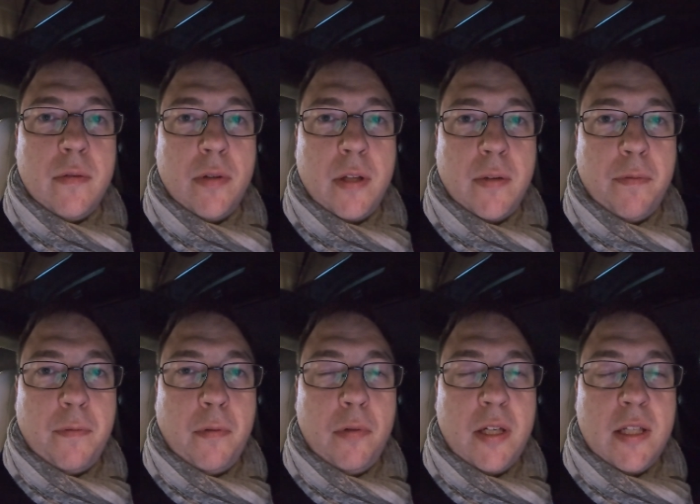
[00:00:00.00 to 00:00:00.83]
the
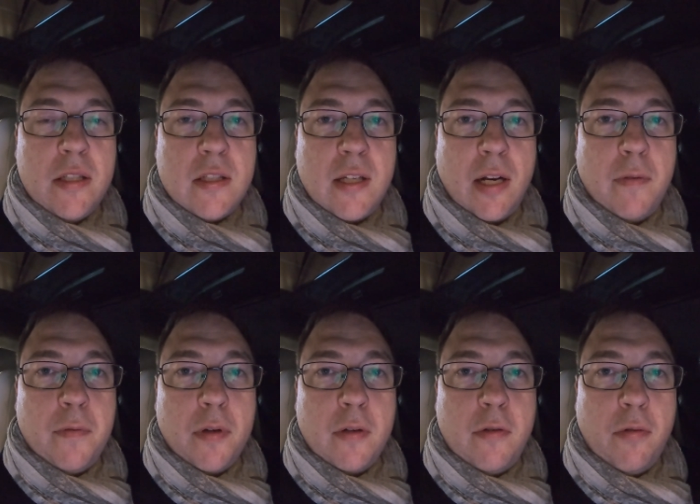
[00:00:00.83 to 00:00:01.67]
fully
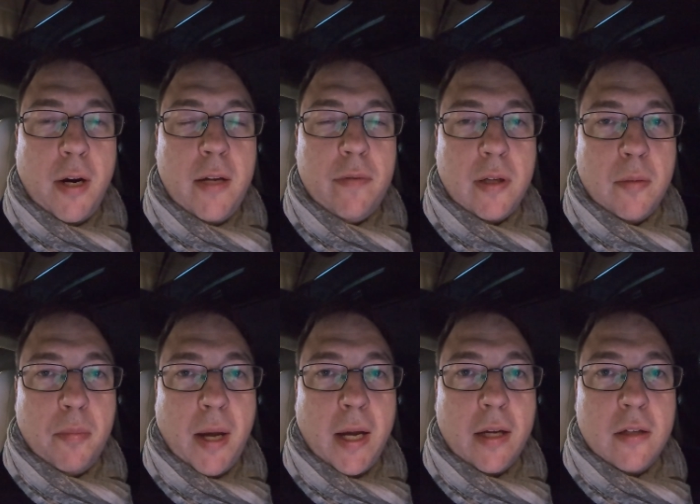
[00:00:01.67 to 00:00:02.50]
self-driving
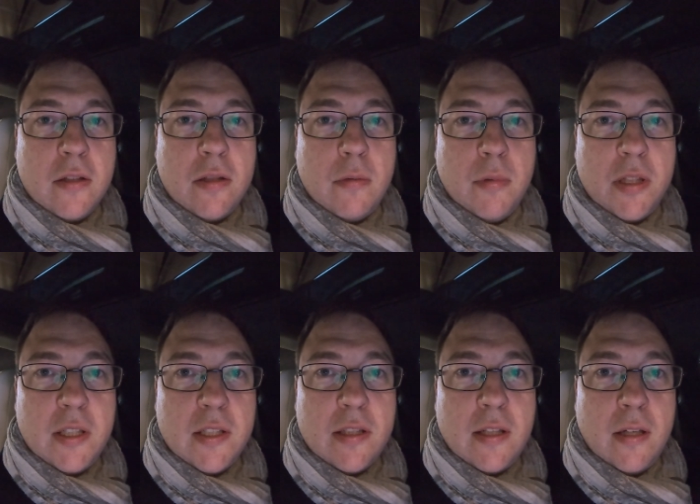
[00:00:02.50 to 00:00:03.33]
package, which
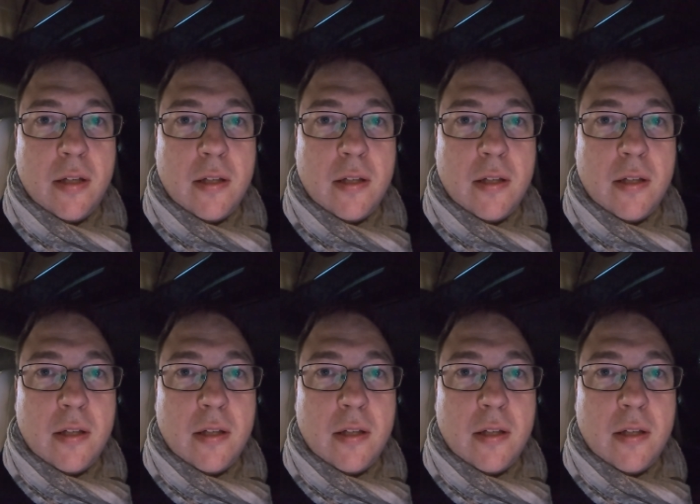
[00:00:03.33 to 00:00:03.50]
is